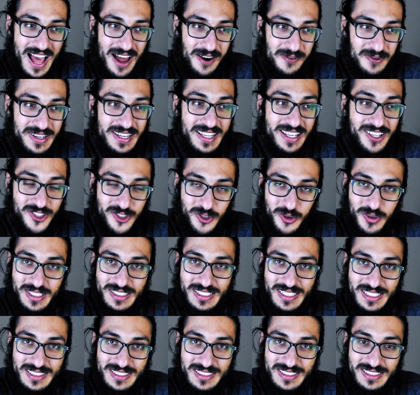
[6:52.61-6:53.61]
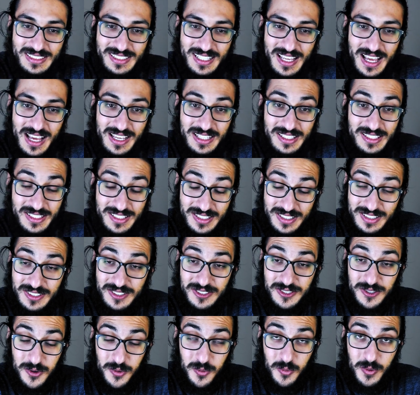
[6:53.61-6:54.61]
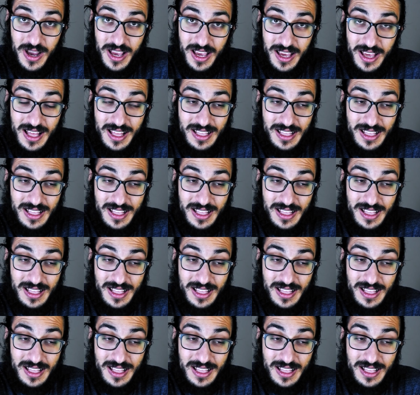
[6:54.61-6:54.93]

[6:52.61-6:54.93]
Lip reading: I really enjoyed it as well,